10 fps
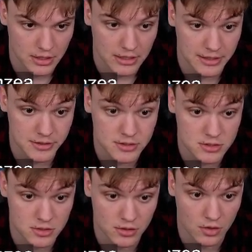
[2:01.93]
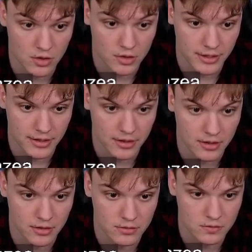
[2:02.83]
He does not,
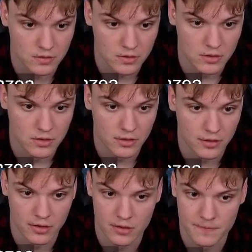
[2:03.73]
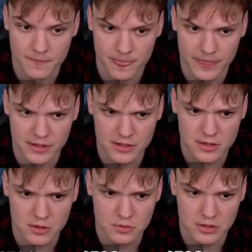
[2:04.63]
and I can
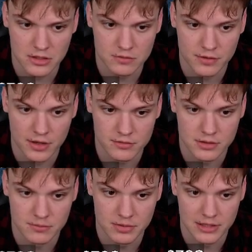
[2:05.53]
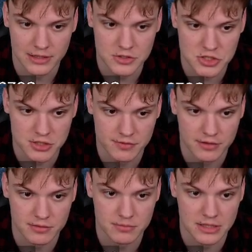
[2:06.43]
take on e5 and then play like g5
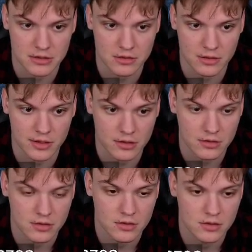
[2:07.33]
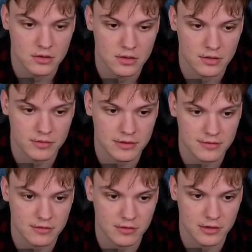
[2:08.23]
immediately. I think that's
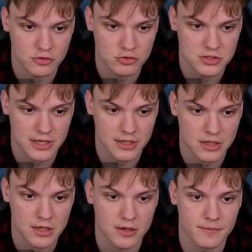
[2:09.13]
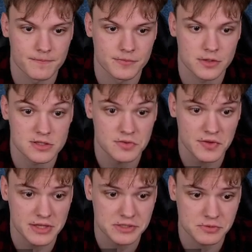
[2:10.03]
actually a juicy idea. Because if he
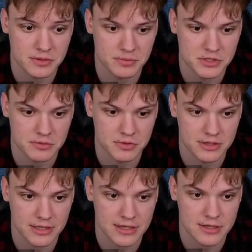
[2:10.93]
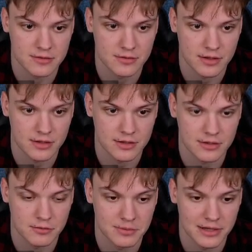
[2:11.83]
takes with the bishop, we trade, and then there
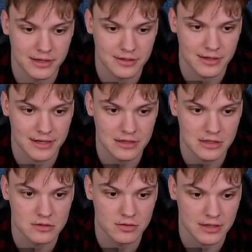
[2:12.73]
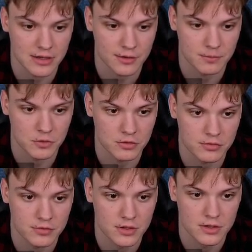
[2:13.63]
would be like a knight e3 kind of move.